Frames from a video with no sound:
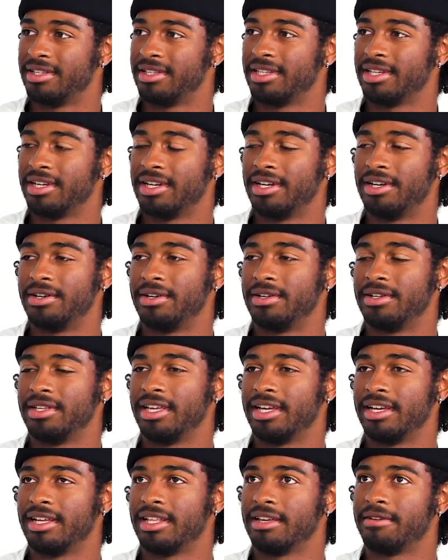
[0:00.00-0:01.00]
So
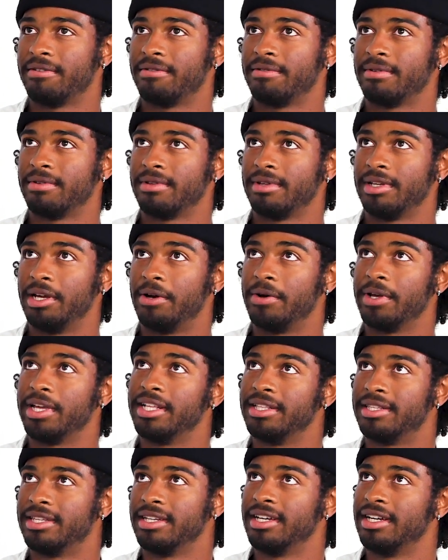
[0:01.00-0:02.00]
yeah, like going
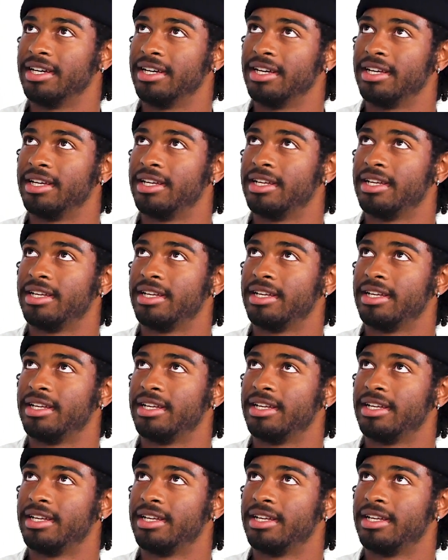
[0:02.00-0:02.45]
into